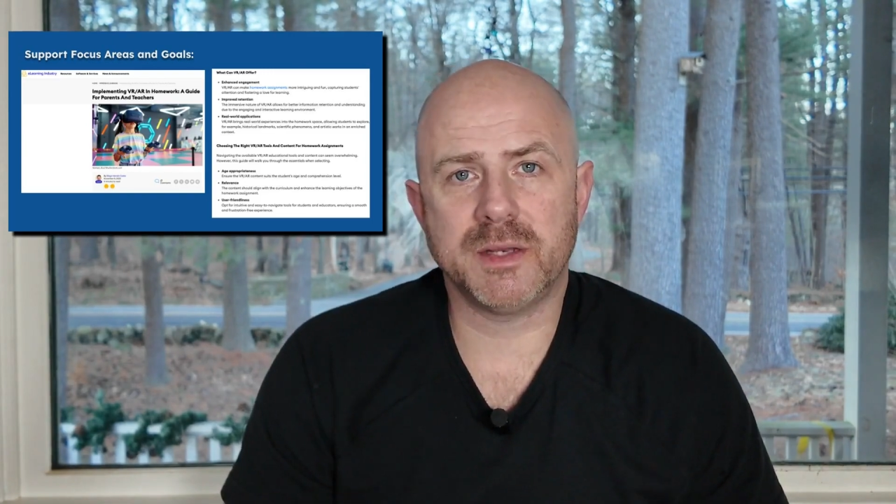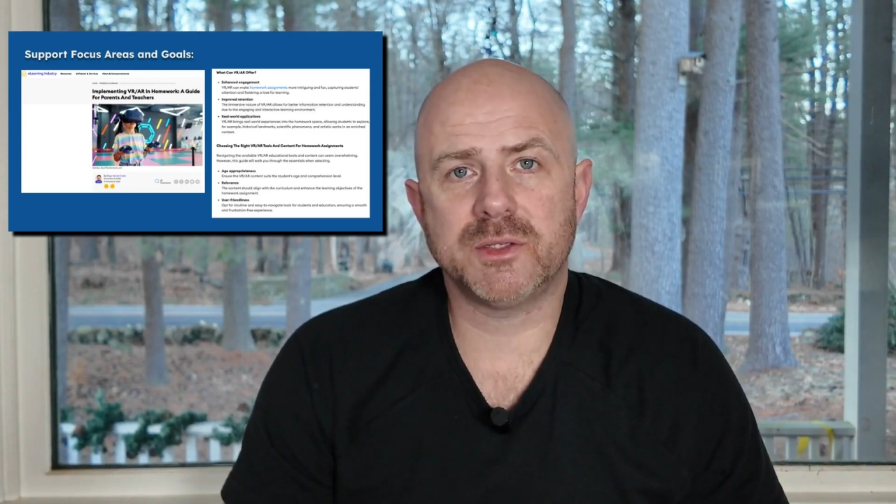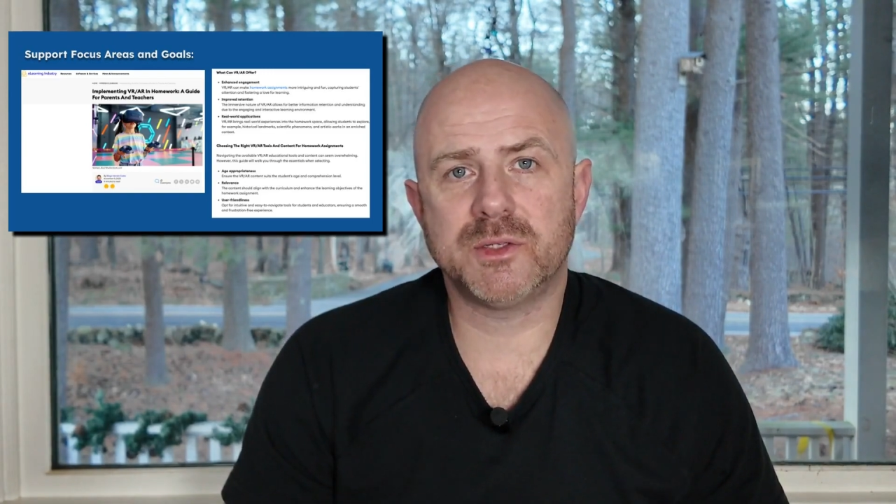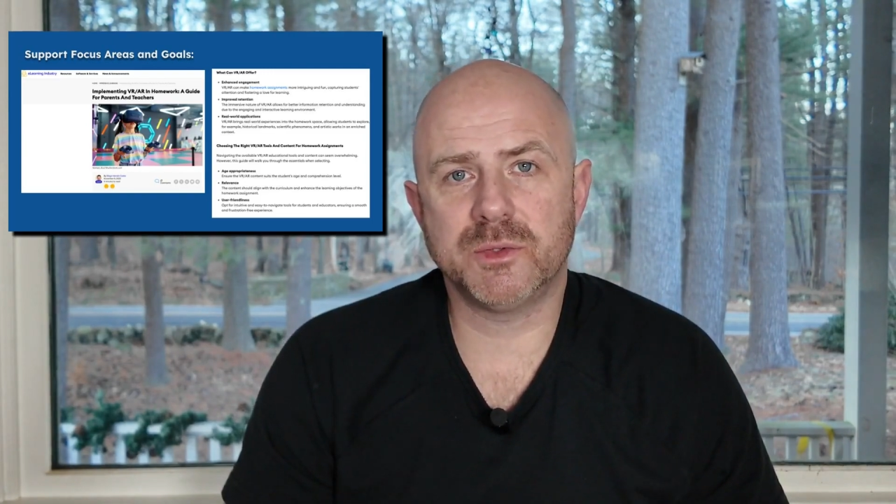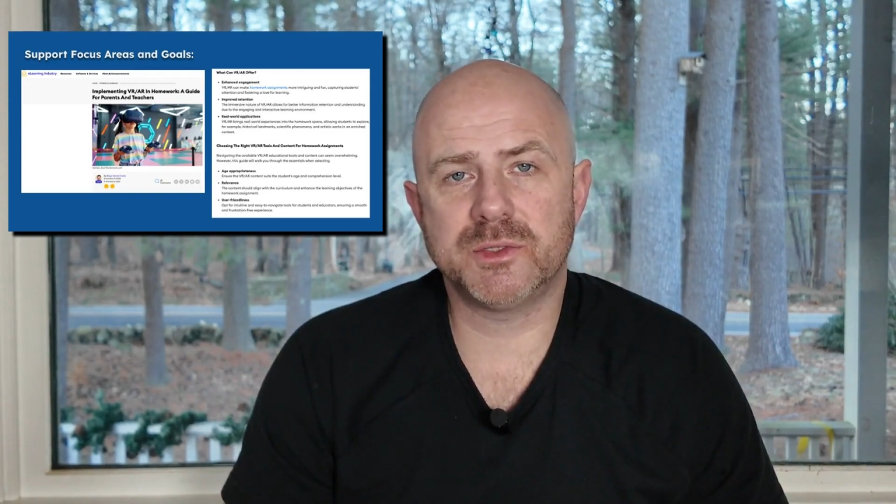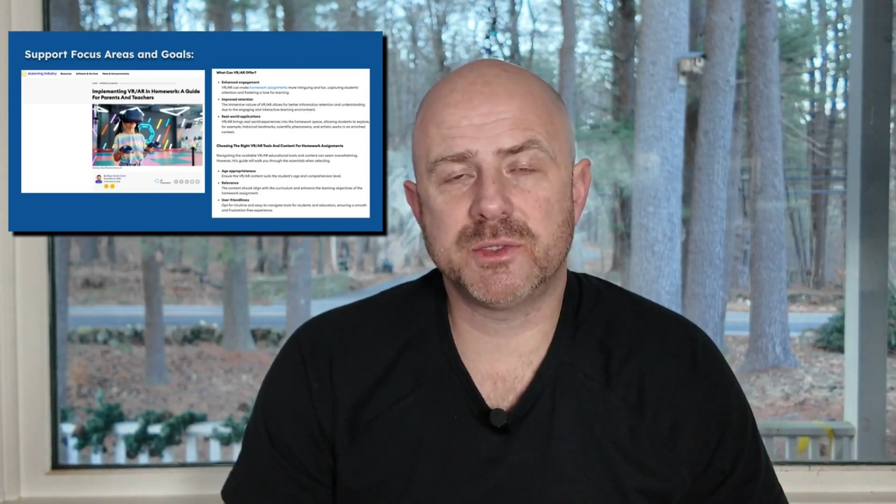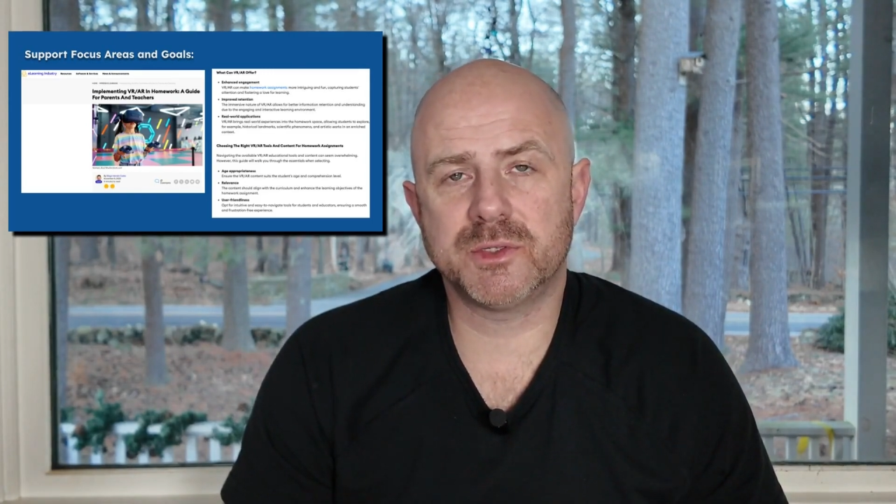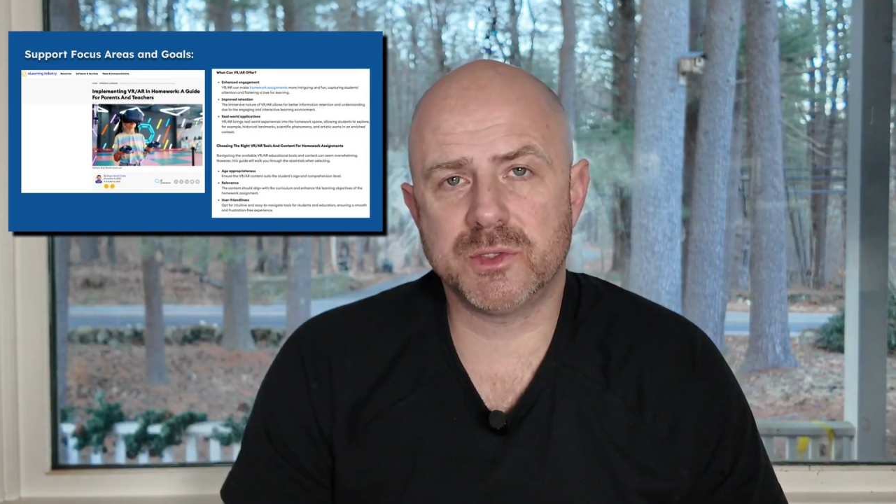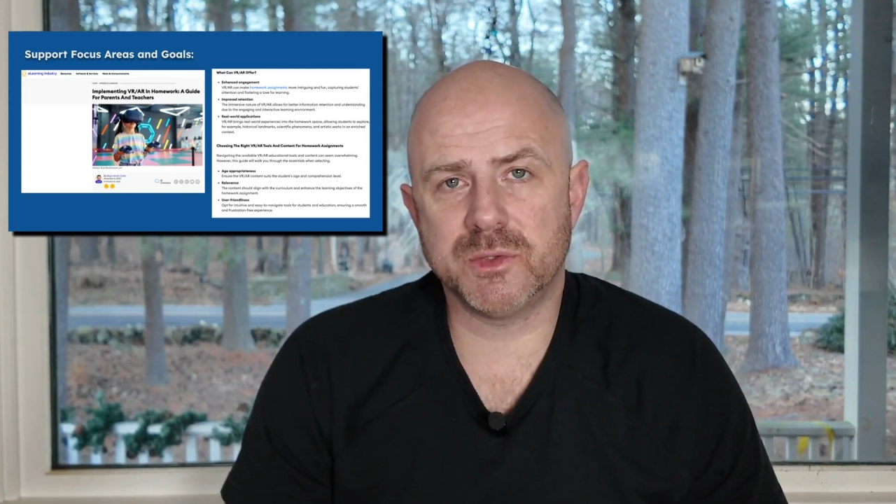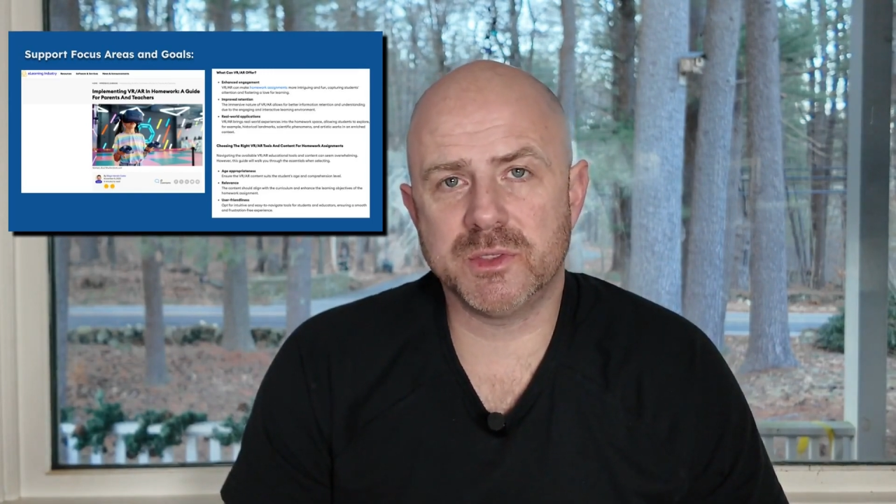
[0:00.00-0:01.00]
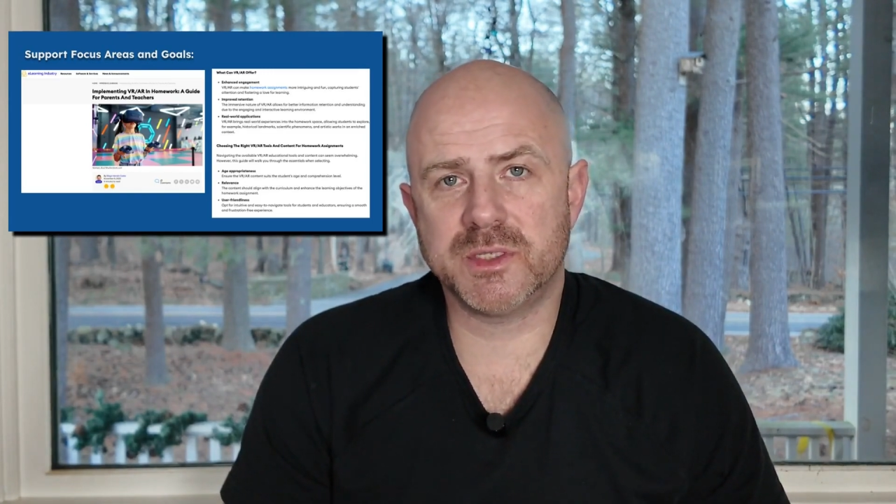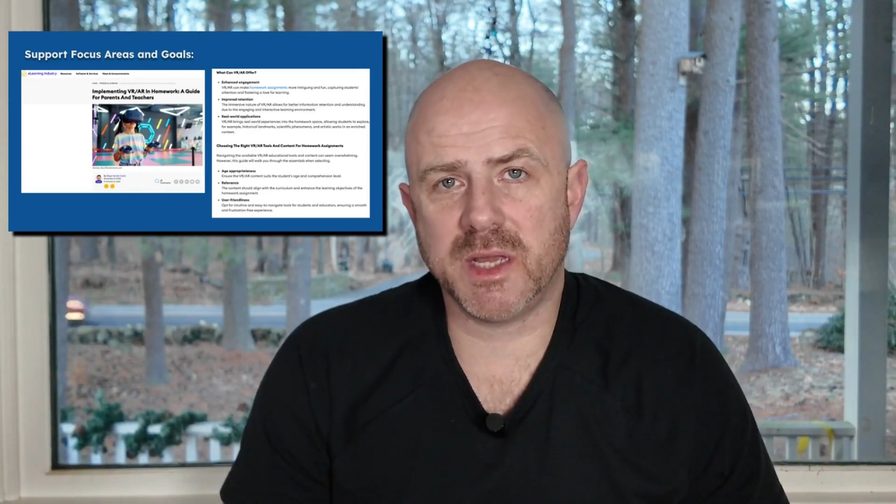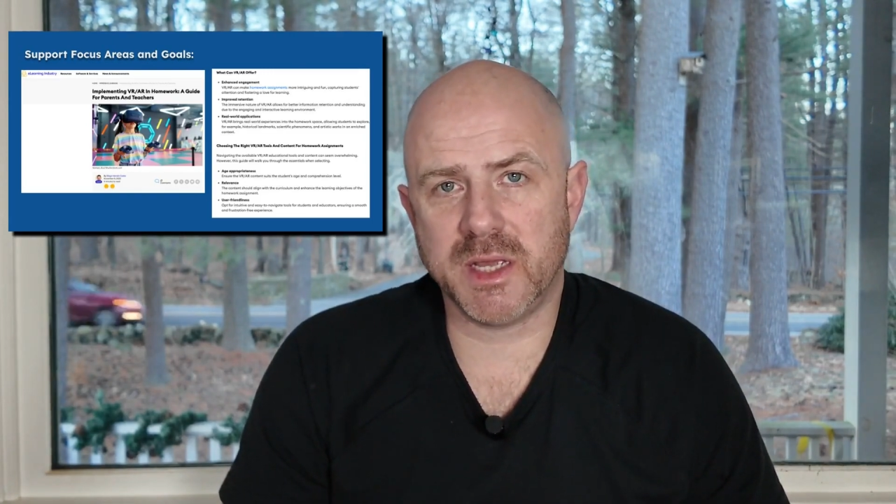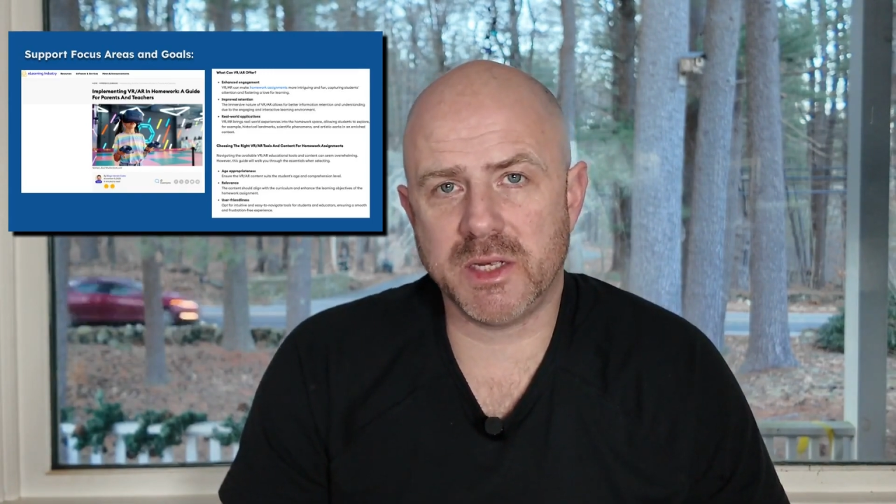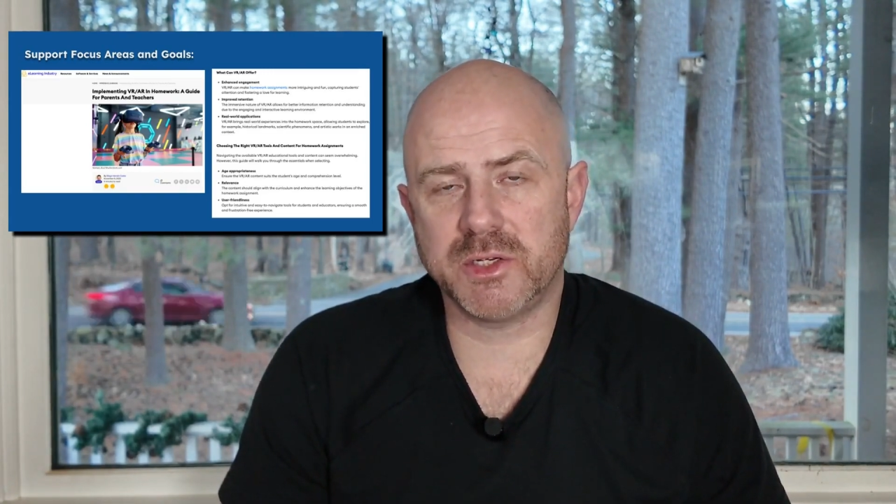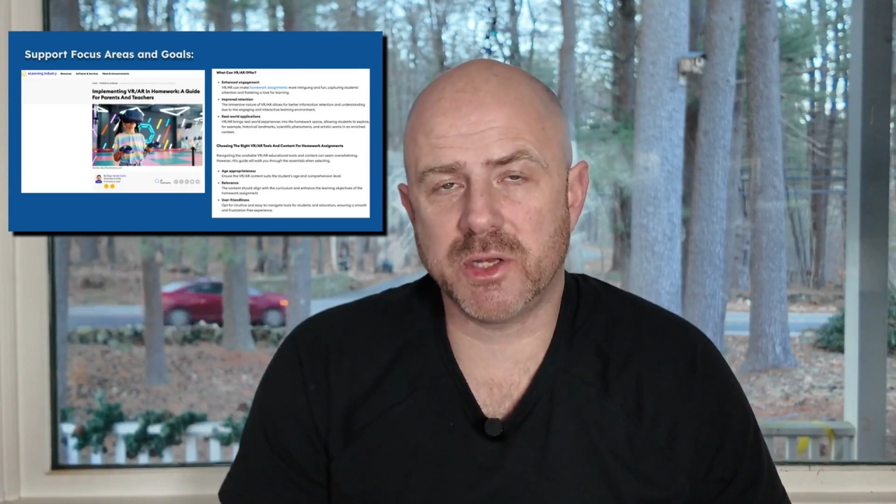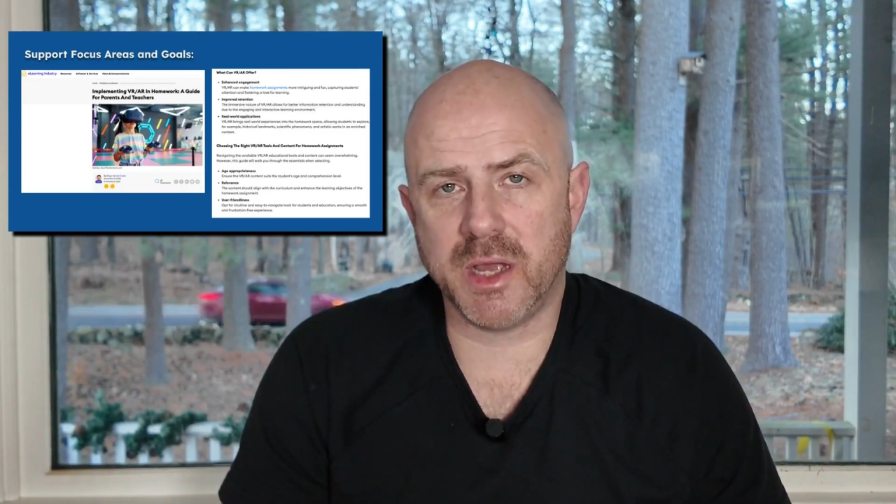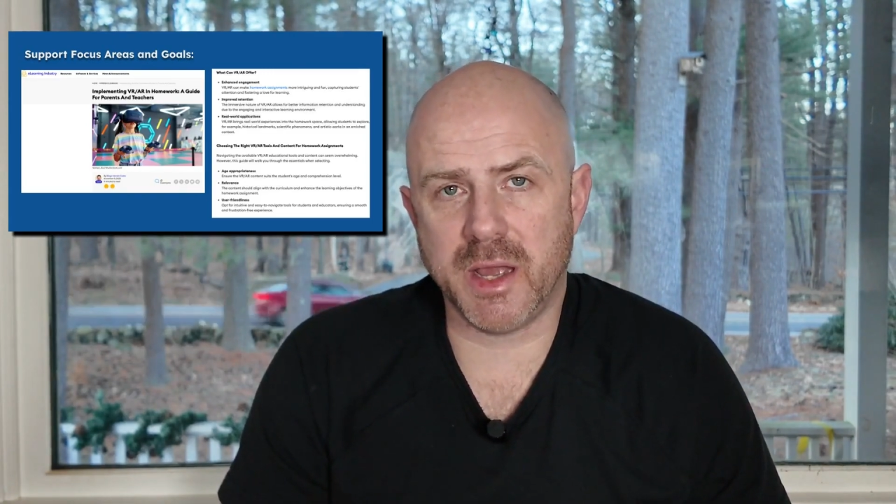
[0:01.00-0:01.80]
that it suits the student's age